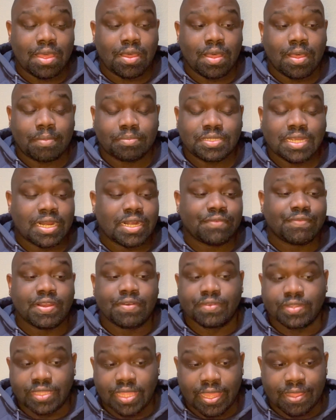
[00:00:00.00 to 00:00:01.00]
I'm tired of
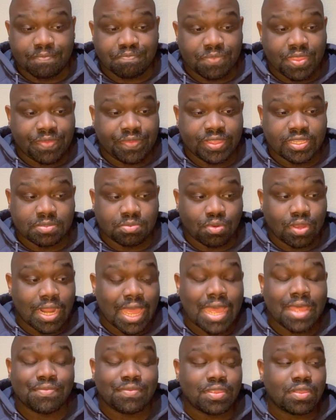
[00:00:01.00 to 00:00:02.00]
everything at this point.
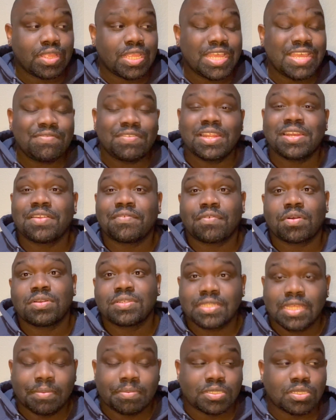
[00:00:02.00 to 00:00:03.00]
Even in the
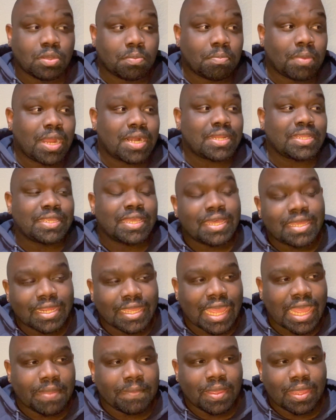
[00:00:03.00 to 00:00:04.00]
first episode, Monyetta
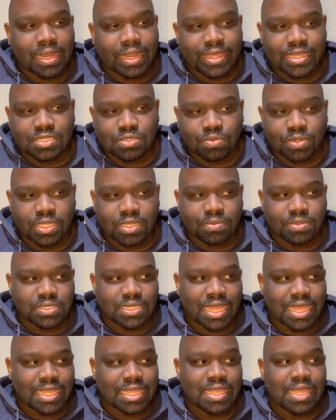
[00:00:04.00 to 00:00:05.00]
came out last week and was
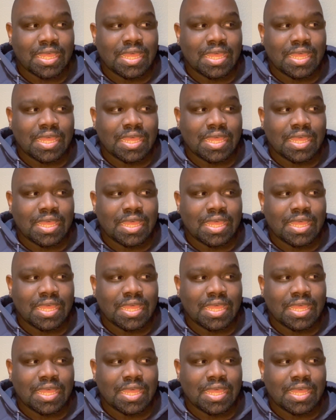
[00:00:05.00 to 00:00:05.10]
like,